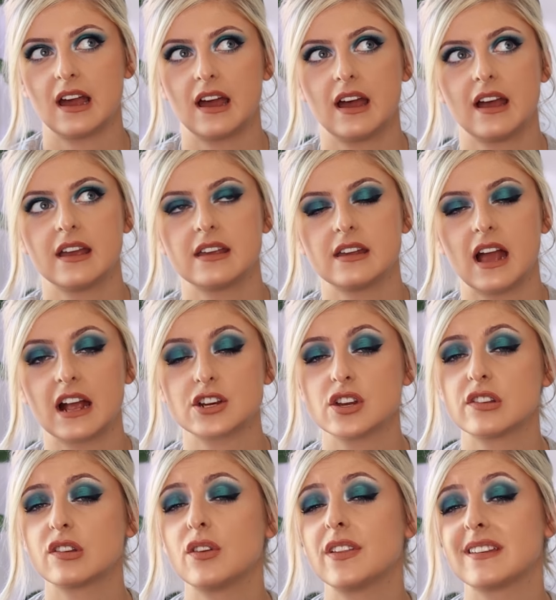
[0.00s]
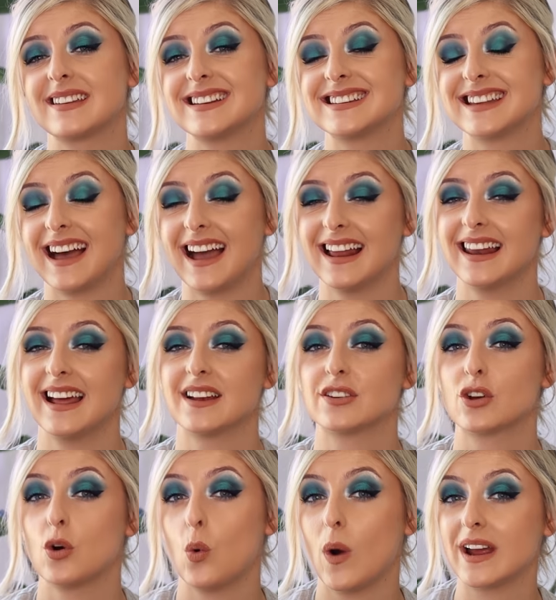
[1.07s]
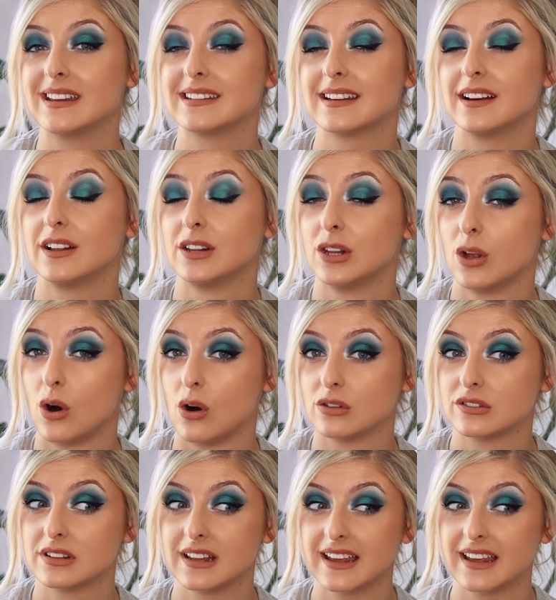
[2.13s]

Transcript: I actually saw this in Thailand quite a lot.